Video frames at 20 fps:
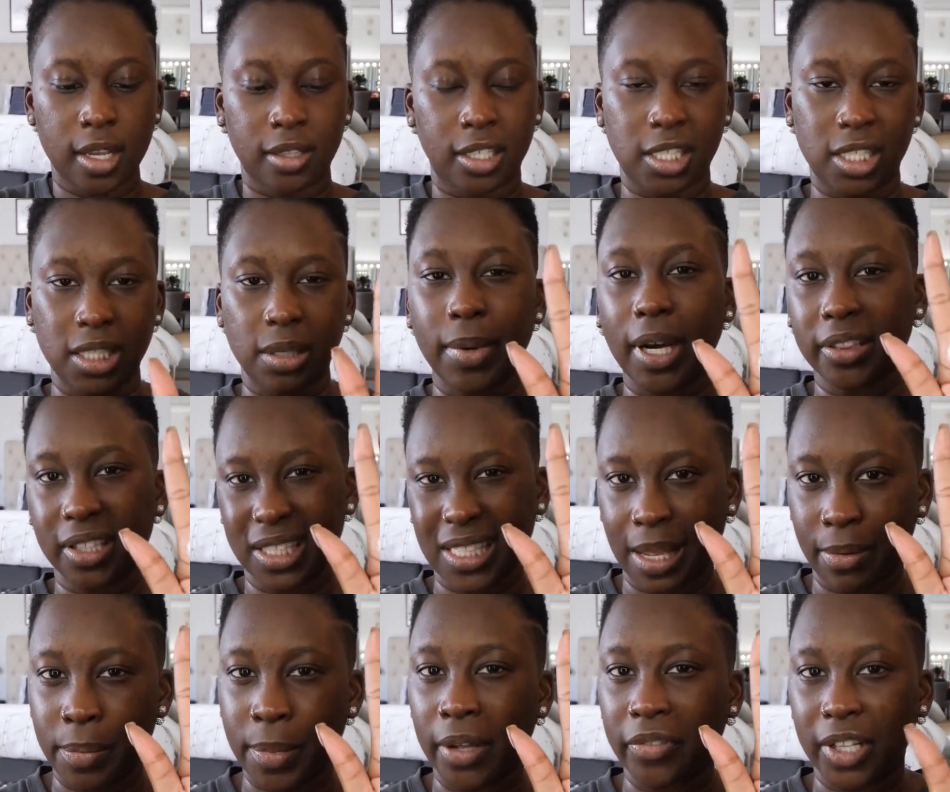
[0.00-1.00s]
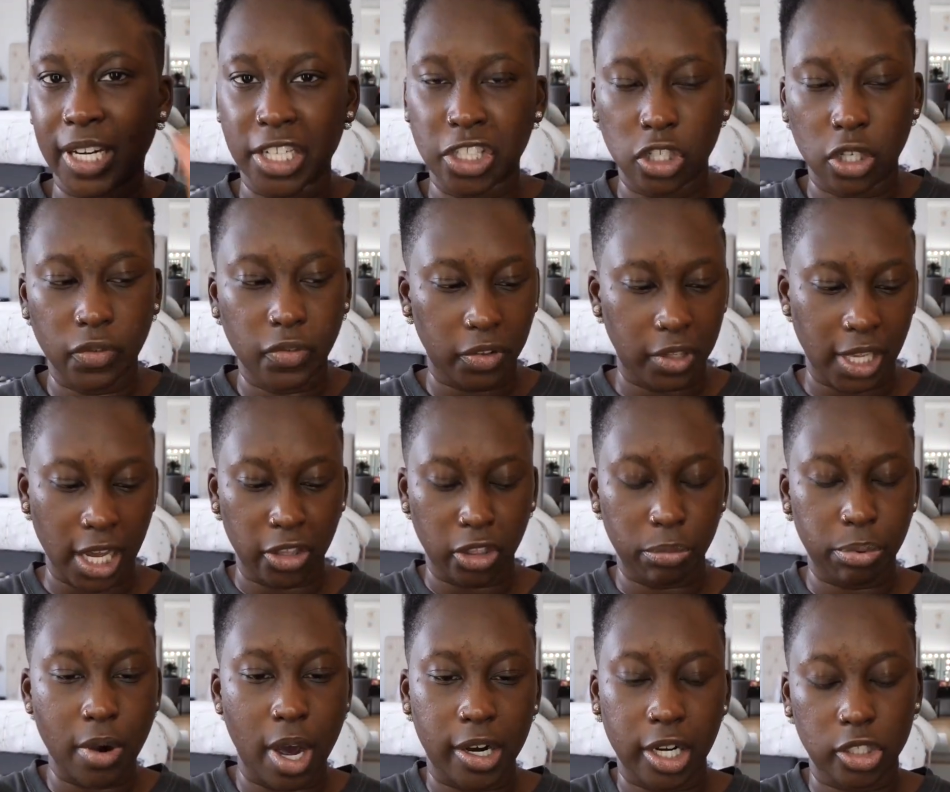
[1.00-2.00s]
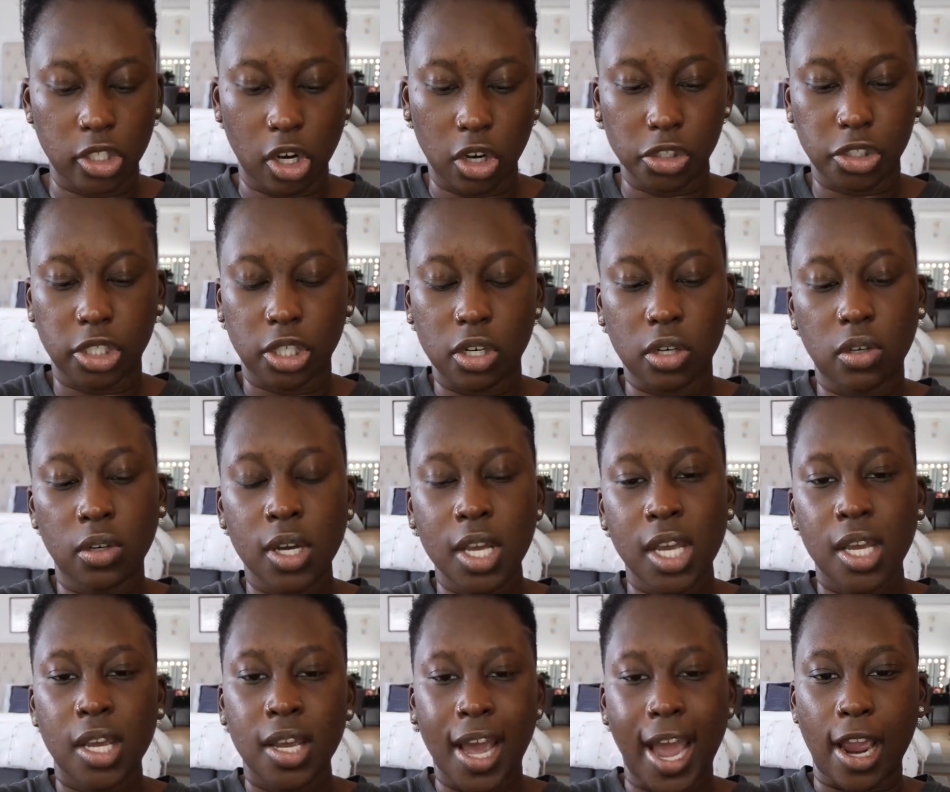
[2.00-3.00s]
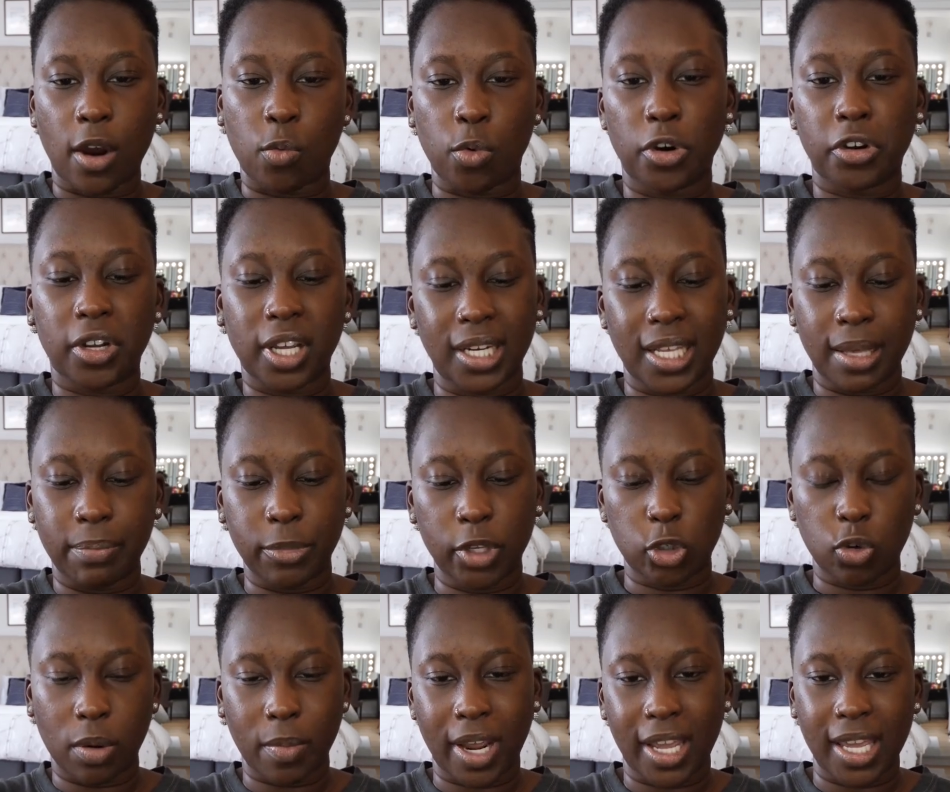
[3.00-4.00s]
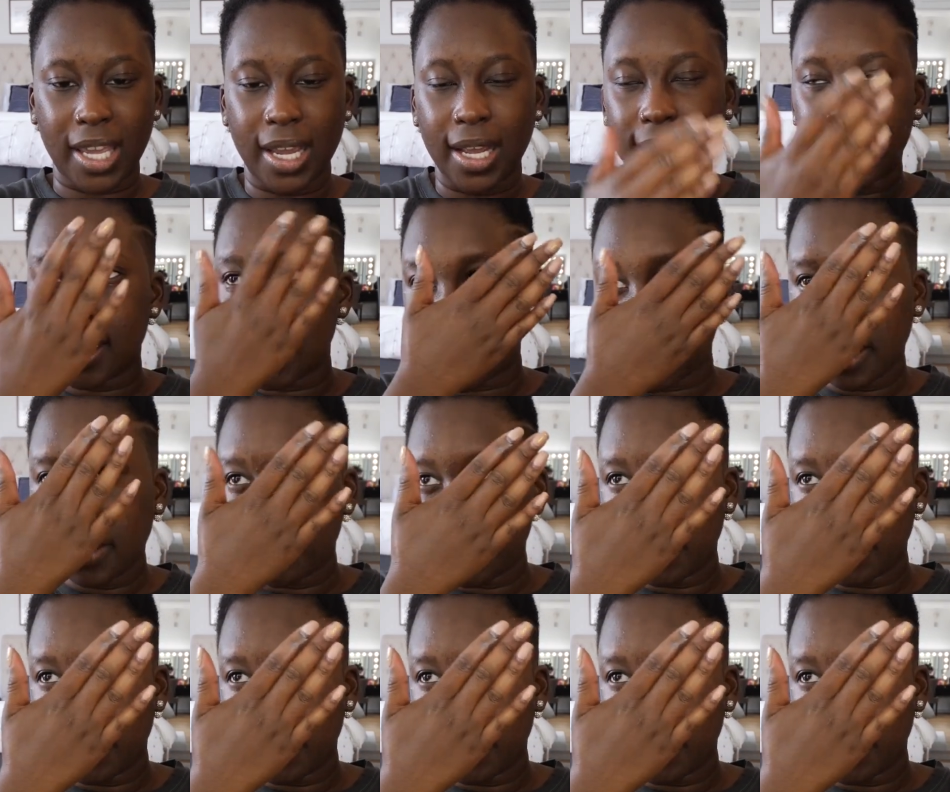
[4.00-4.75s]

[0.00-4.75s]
This is about the same amount that I took for the other product also. I work it in between my hands.